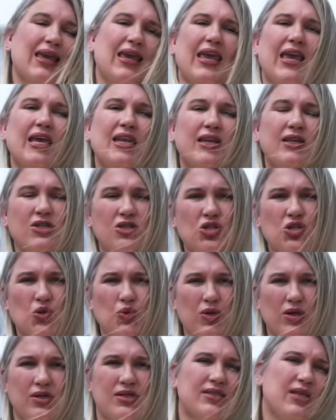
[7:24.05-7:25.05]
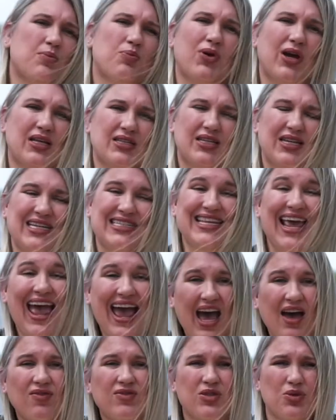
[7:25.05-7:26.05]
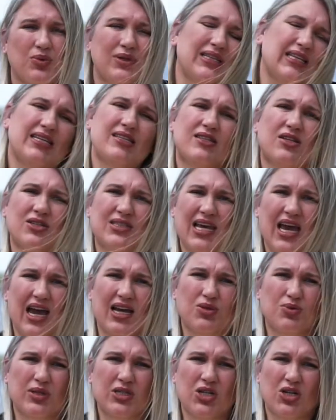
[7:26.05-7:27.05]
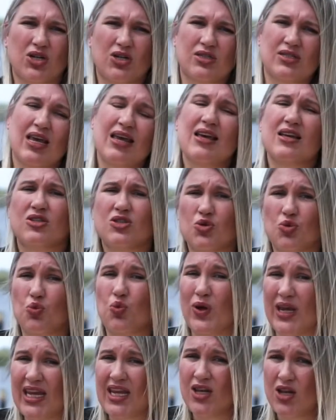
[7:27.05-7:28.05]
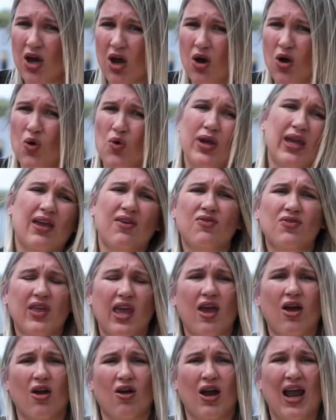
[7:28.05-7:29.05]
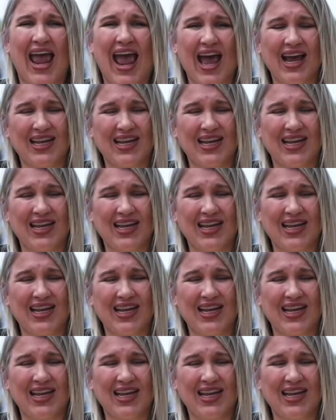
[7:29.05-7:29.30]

It ensures that presidents have to release their tax returns so we know if they are